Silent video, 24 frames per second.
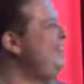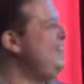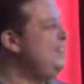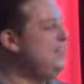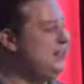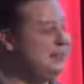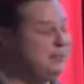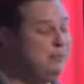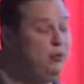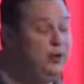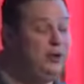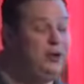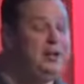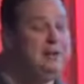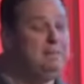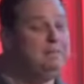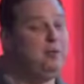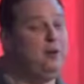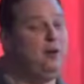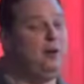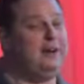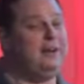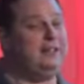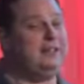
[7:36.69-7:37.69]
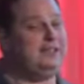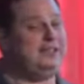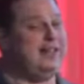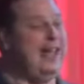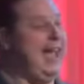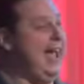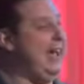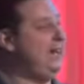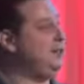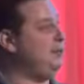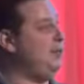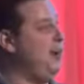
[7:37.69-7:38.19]
Some really important
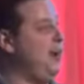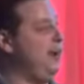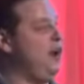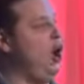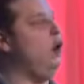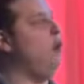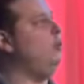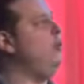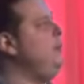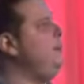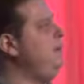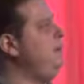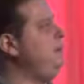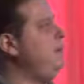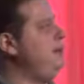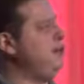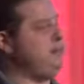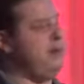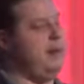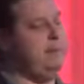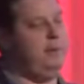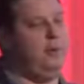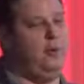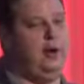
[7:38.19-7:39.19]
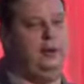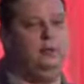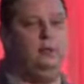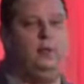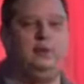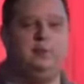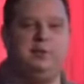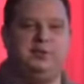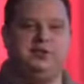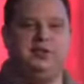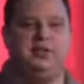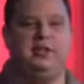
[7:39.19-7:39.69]
stats, right? Oh, let me finish my point.
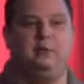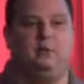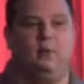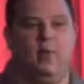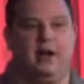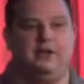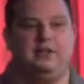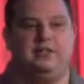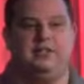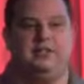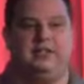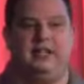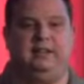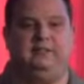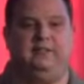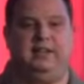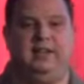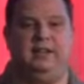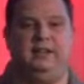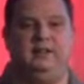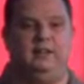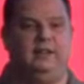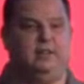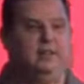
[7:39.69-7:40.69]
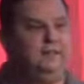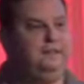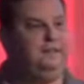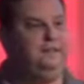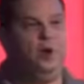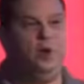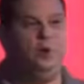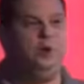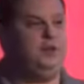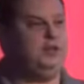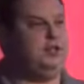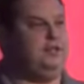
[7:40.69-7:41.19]
When we're sitting watching TV, the
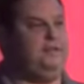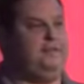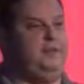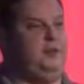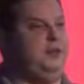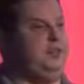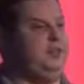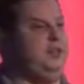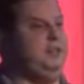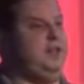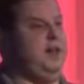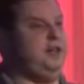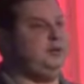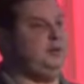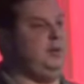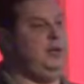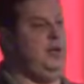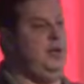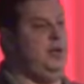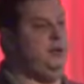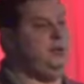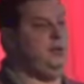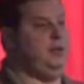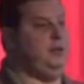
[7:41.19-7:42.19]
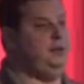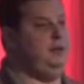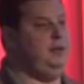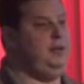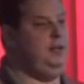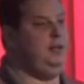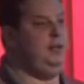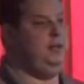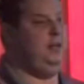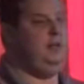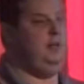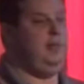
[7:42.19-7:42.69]
phone is the first device we go to,
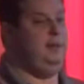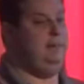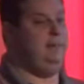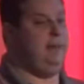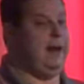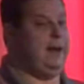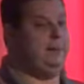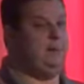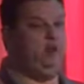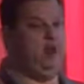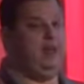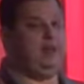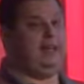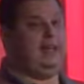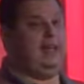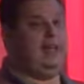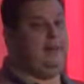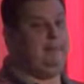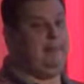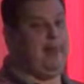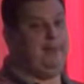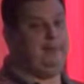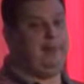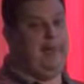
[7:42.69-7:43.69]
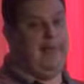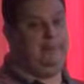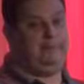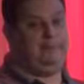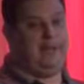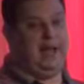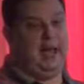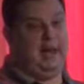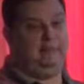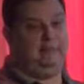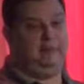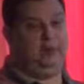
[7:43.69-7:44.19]
but I'm looking at my
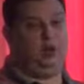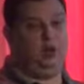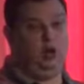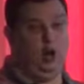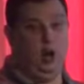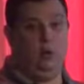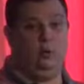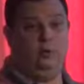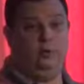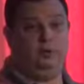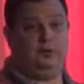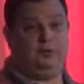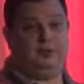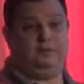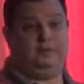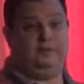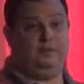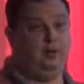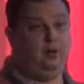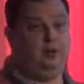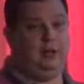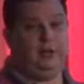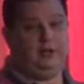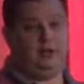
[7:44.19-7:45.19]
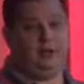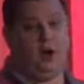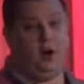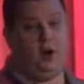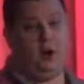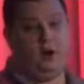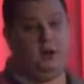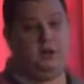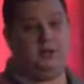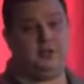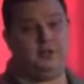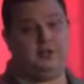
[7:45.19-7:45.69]
laptop closed, fully
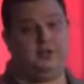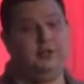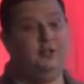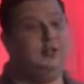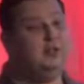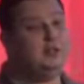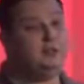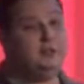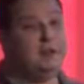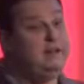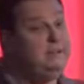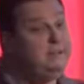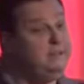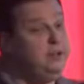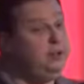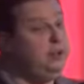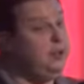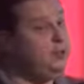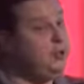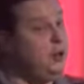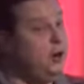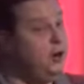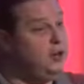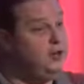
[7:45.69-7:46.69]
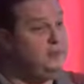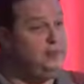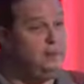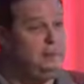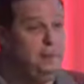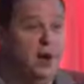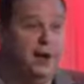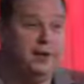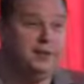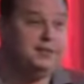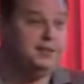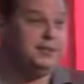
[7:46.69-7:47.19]
charged. It's been fully charged for
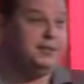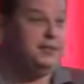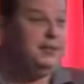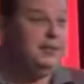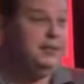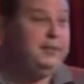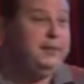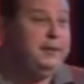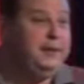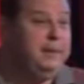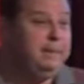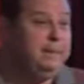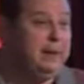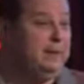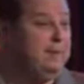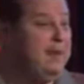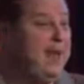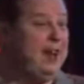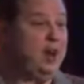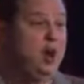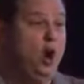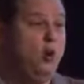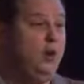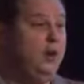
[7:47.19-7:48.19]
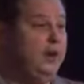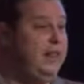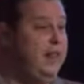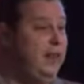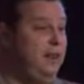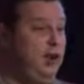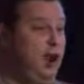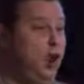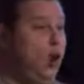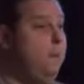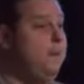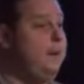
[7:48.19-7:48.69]
months. But I'm not going there
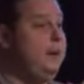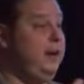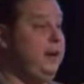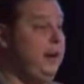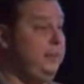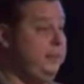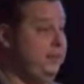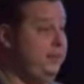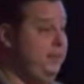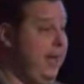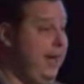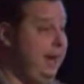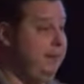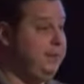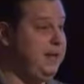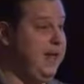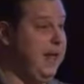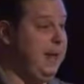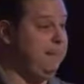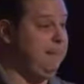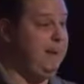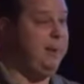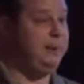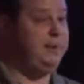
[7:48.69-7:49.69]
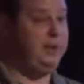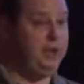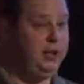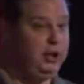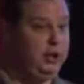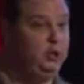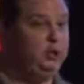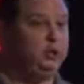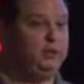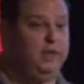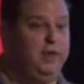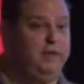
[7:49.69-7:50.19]
and opening up the laptop. I'm going to
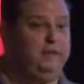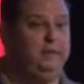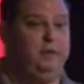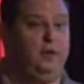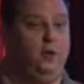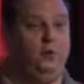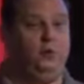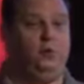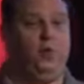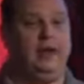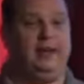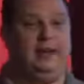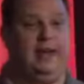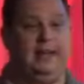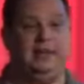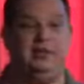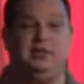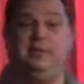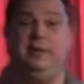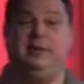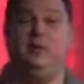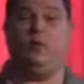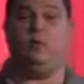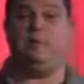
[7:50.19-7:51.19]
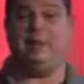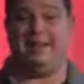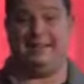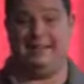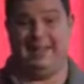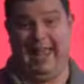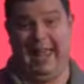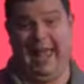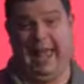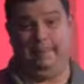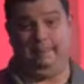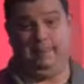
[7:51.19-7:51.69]
use my phone right next to me or my
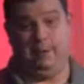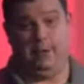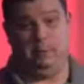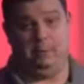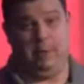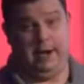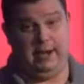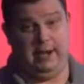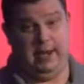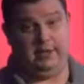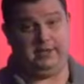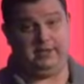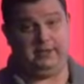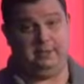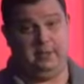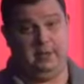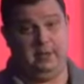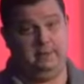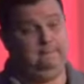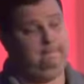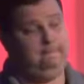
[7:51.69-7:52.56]
tablet right next to me.